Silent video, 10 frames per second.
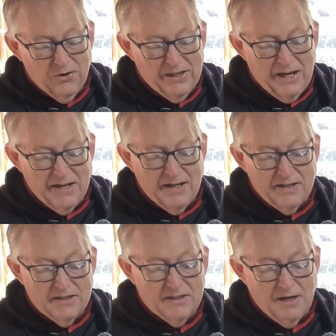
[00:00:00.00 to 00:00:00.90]
on the end
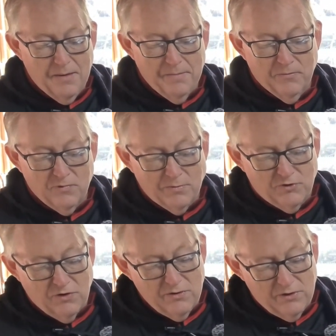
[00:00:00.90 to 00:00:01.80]
there's some
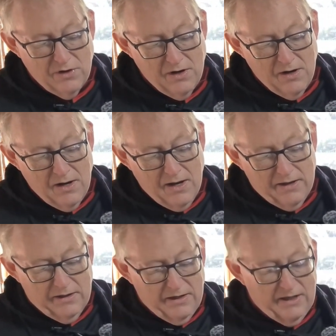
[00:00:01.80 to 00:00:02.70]
grub screws
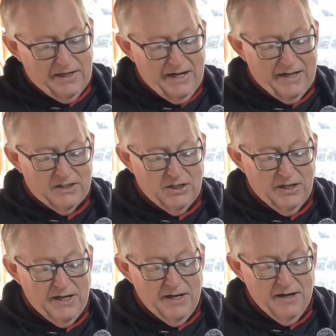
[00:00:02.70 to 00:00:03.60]
that I can
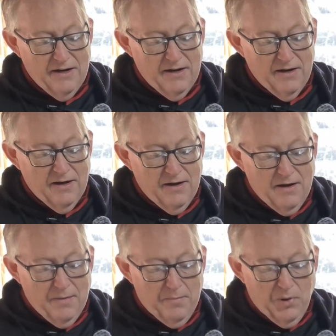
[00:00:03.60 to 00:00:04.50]
actually
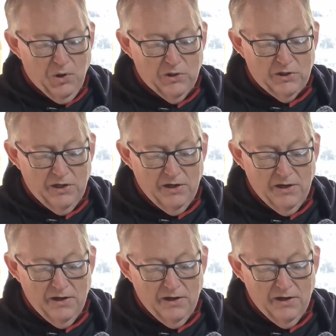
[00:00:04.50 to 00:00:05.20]
put